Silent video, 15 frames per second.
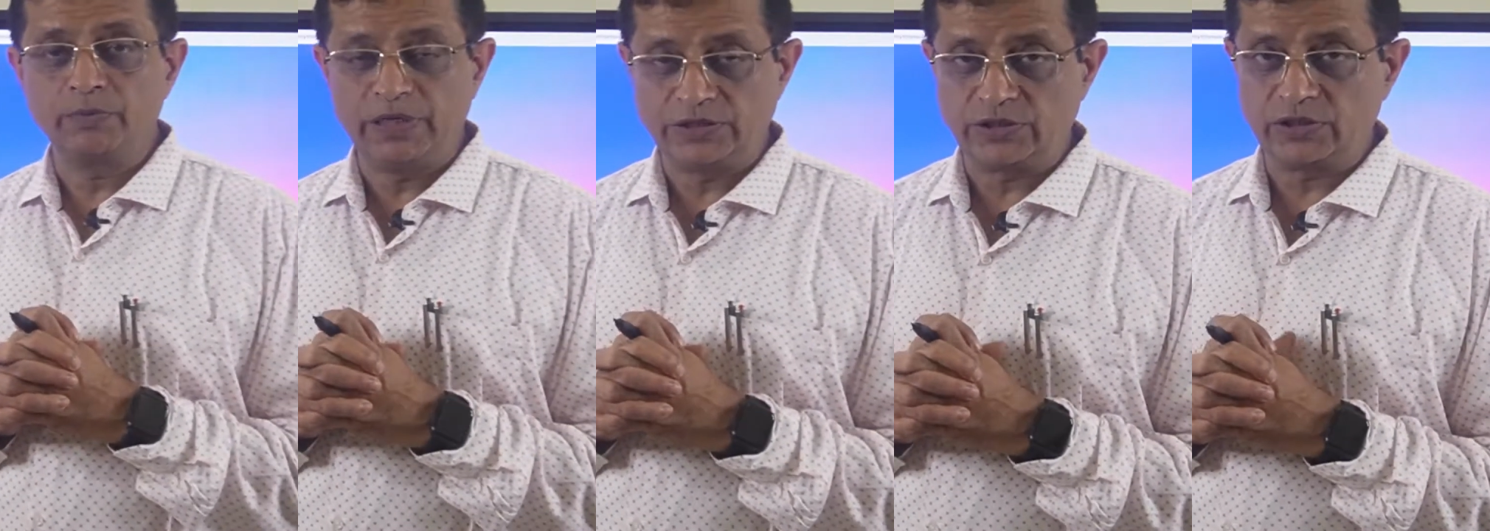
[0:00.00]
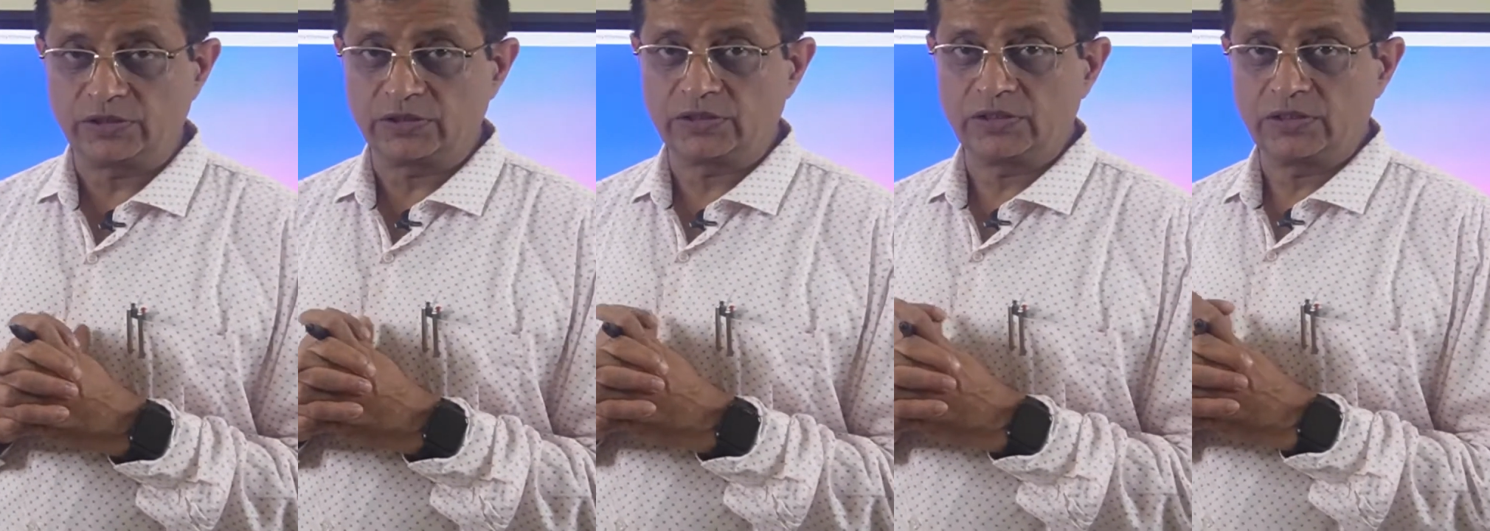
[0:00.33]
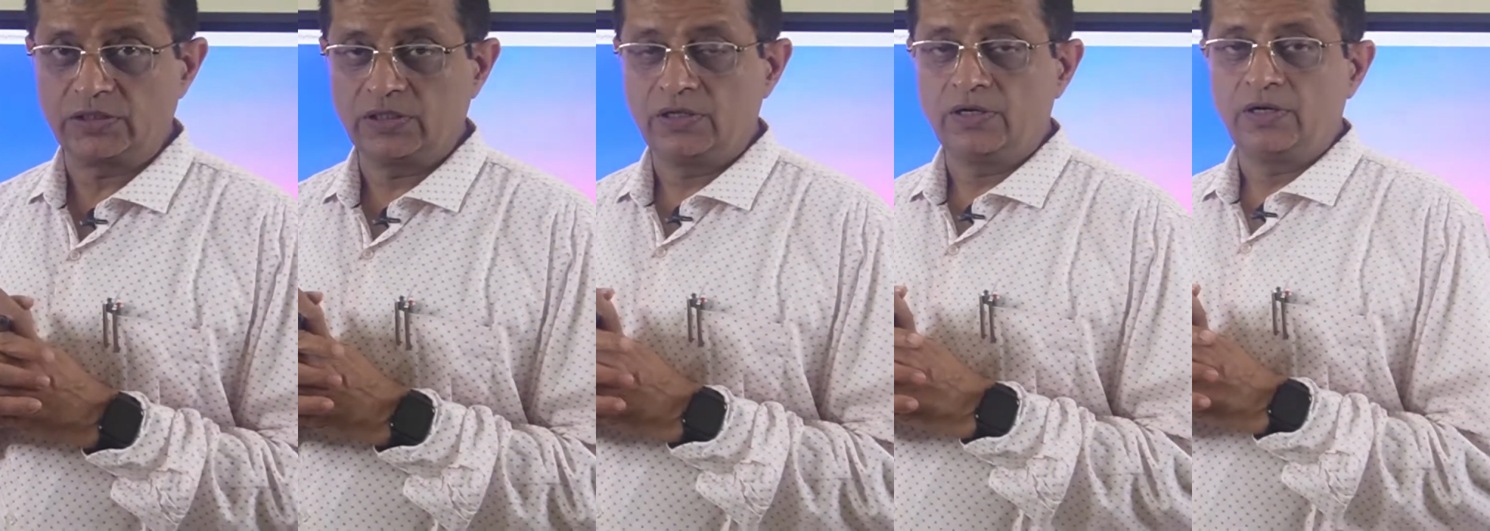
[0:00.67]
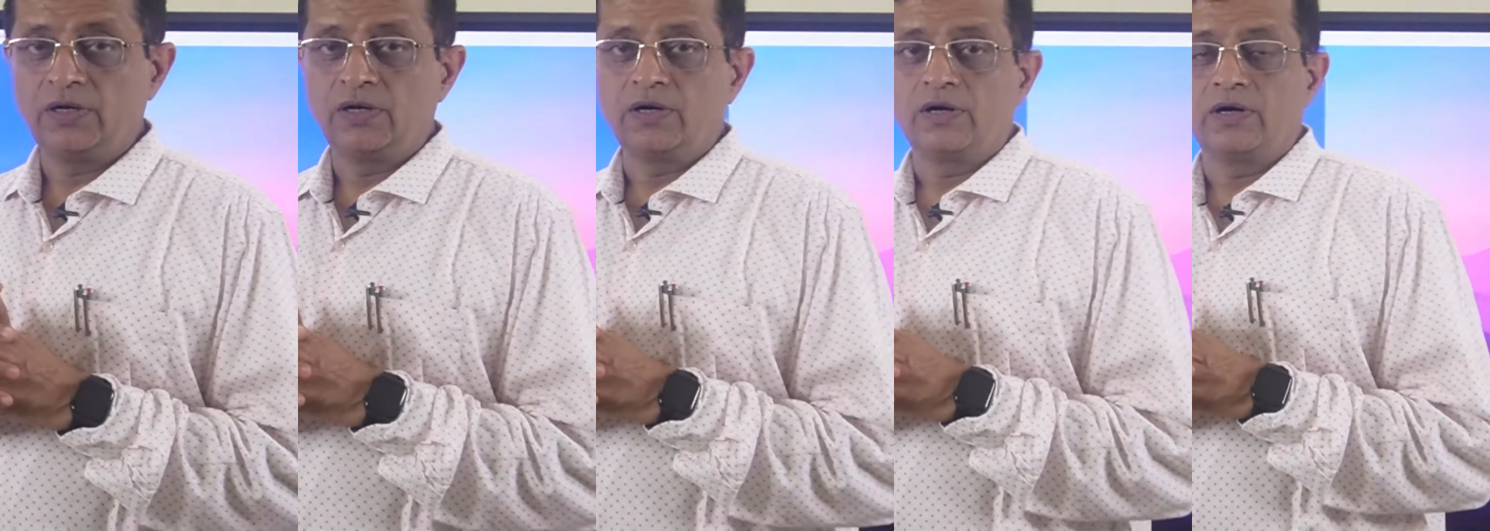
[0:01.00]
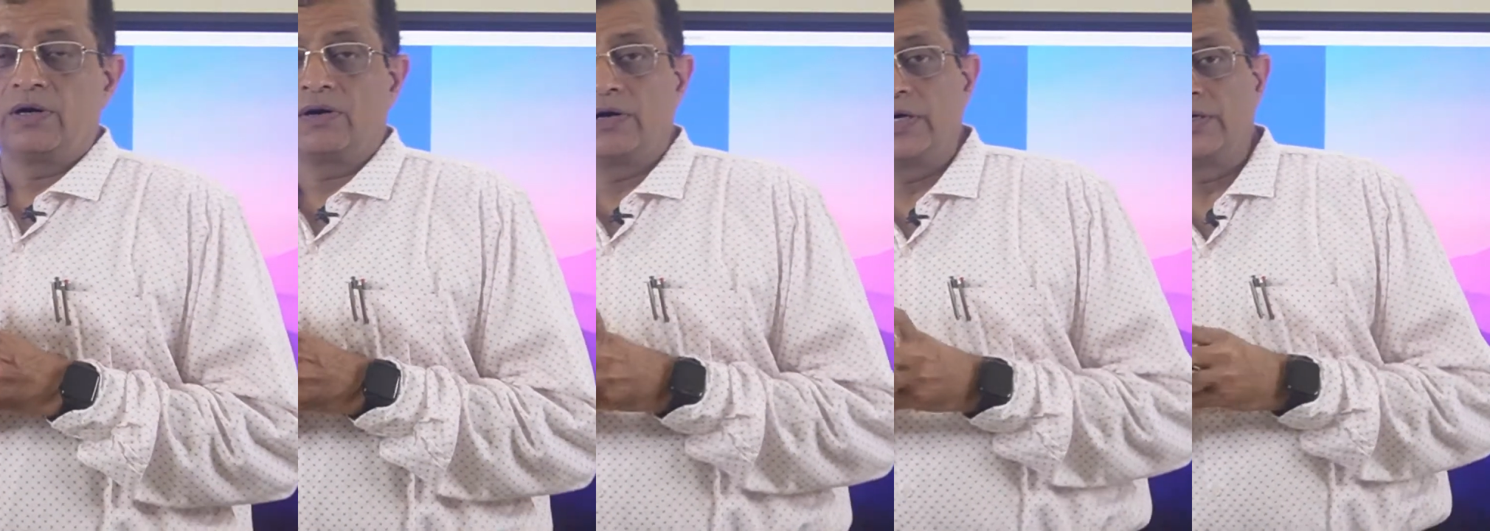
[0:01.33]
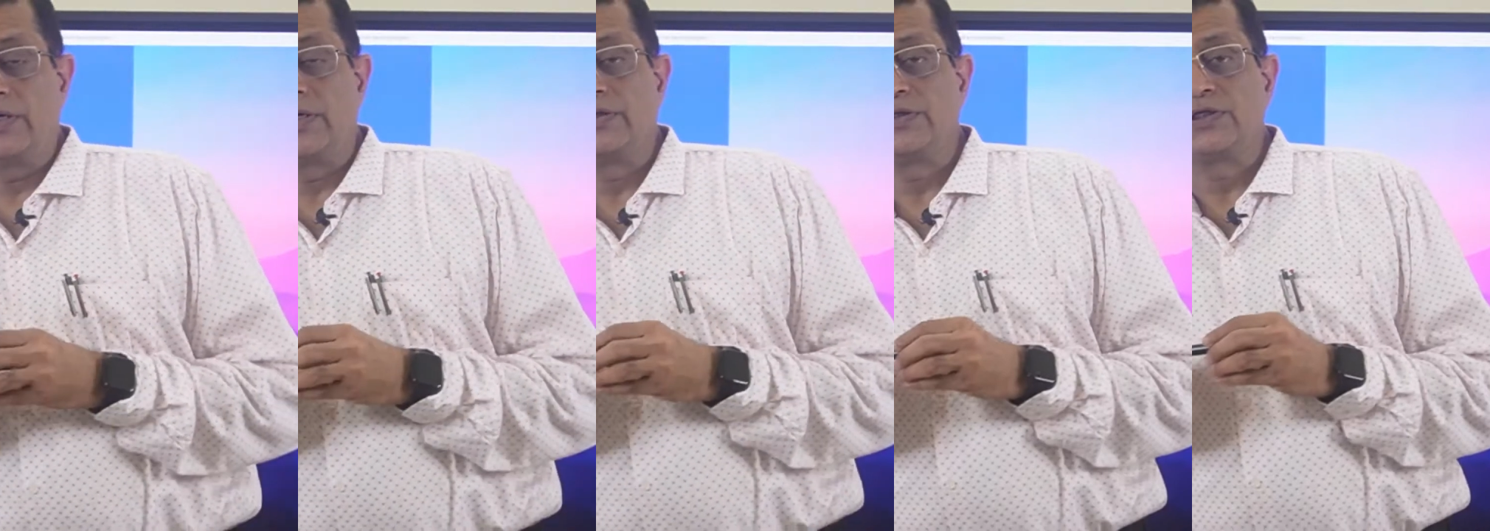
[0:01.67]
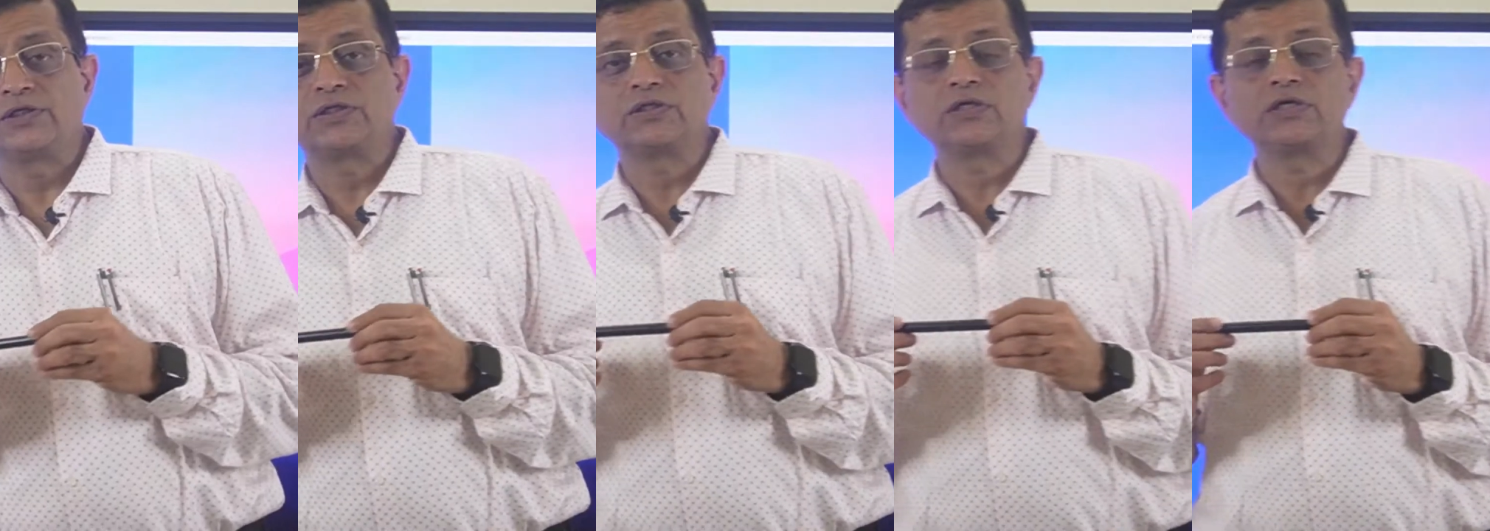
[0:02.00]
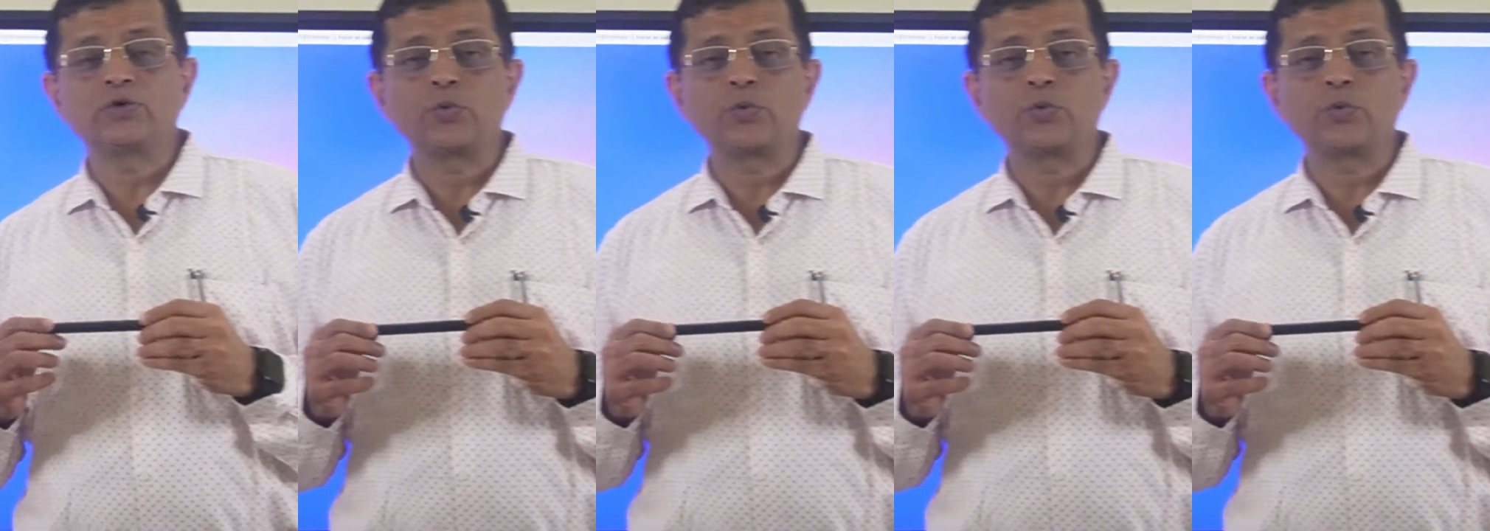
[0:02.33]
Basics. Right? This is the